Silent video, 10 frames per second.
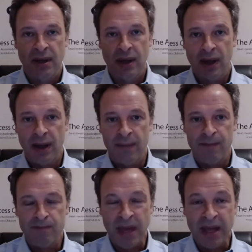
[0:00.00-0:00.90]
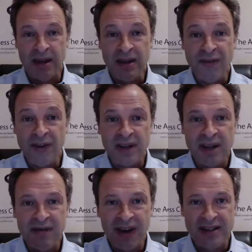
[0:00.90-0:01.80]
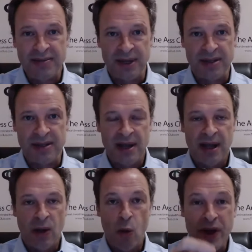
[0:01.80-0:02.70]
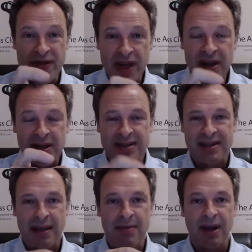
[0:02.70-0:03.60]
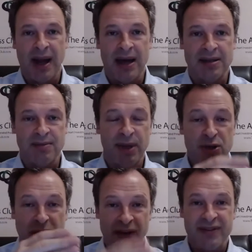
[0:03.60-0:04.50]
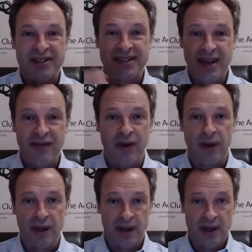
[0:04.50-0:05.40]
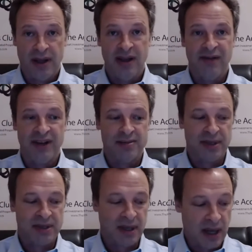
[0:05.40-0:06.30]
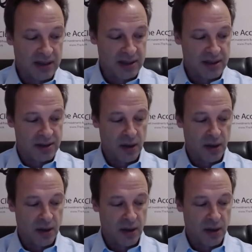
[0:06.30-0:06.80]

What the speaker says: making different investments within the same class, but you have several investment classes.